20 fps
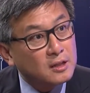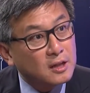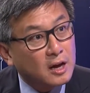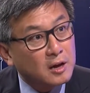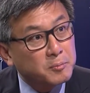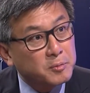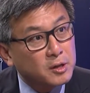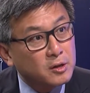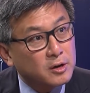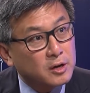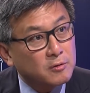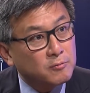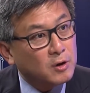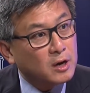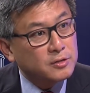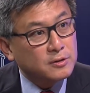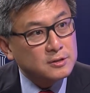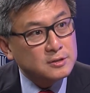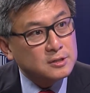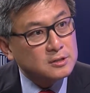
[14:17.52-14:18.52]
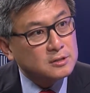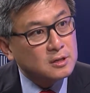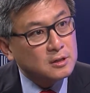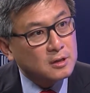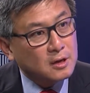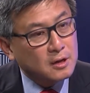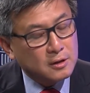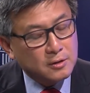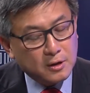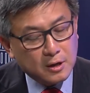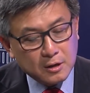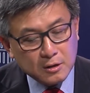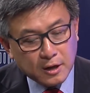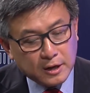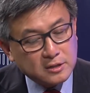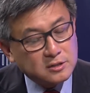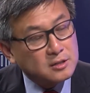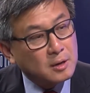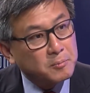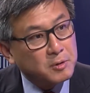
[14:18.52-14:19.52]
liability, right? This isn't
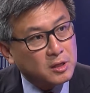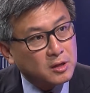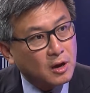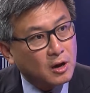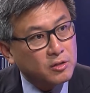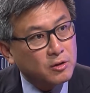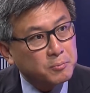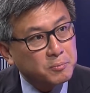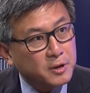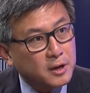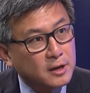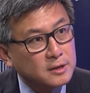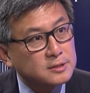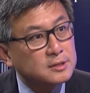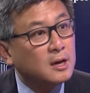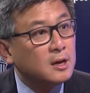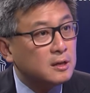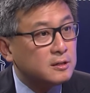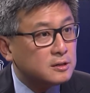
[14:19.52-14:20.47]
like some of the other plans.